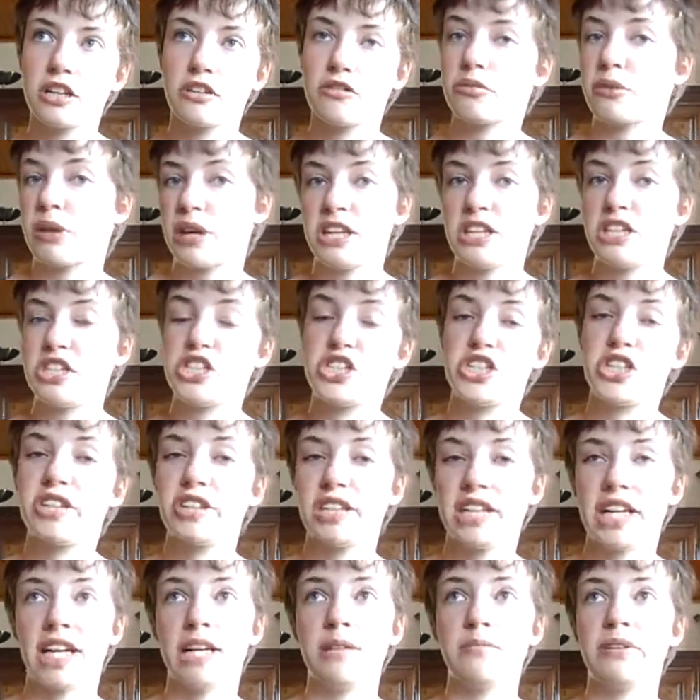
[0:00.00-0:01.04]
create shit
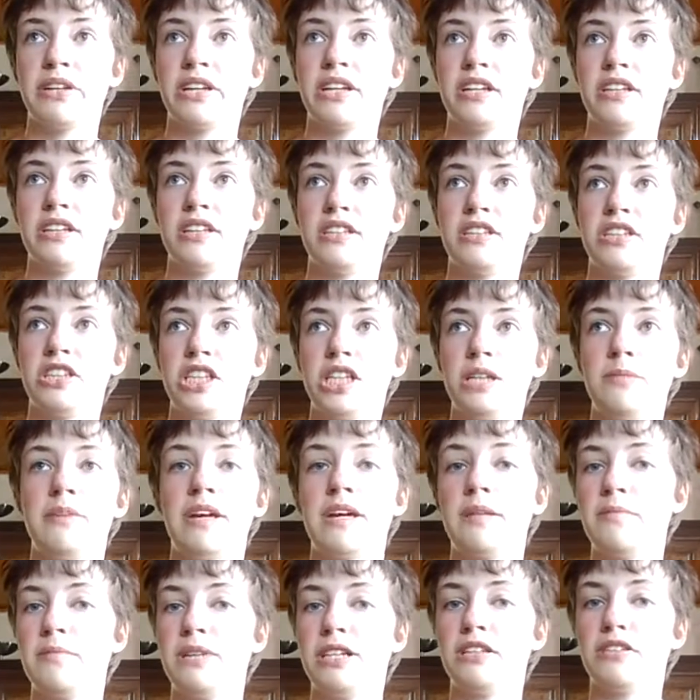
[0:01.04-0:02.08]
again because she
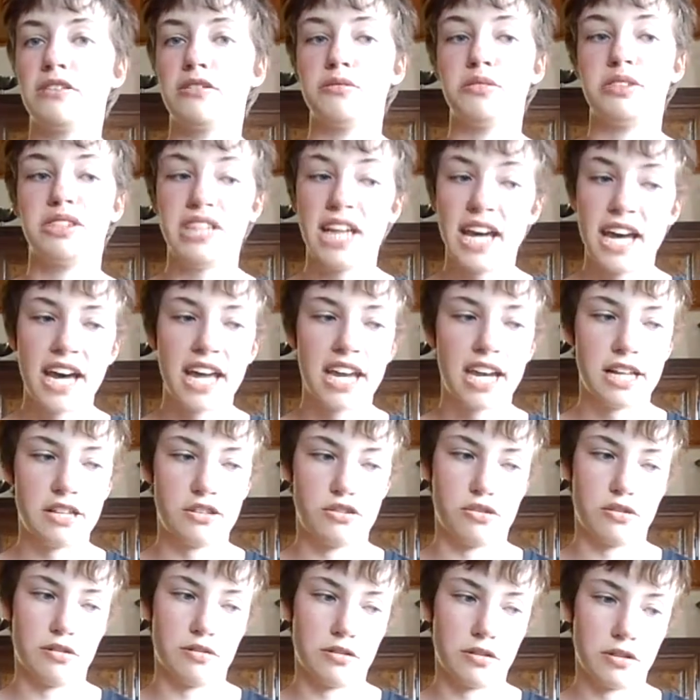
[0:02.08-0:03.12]
made me so sad
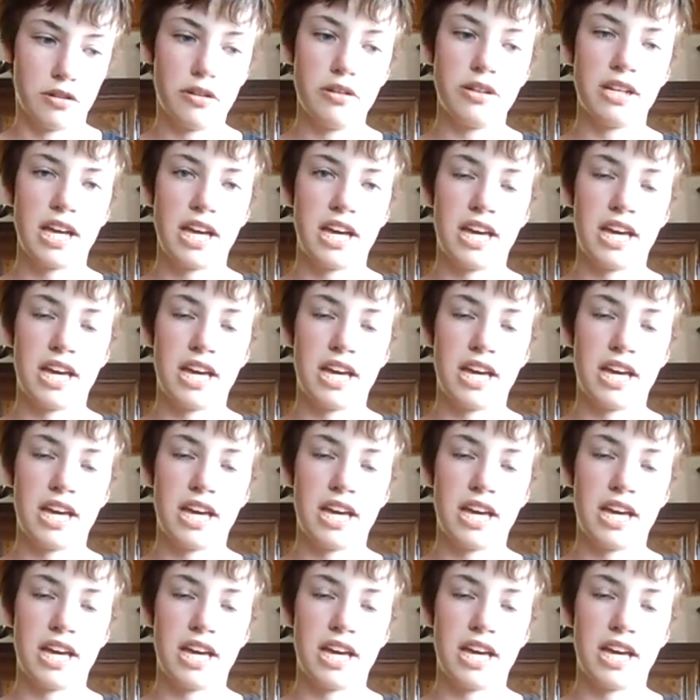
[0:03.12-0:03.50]
and so hurt,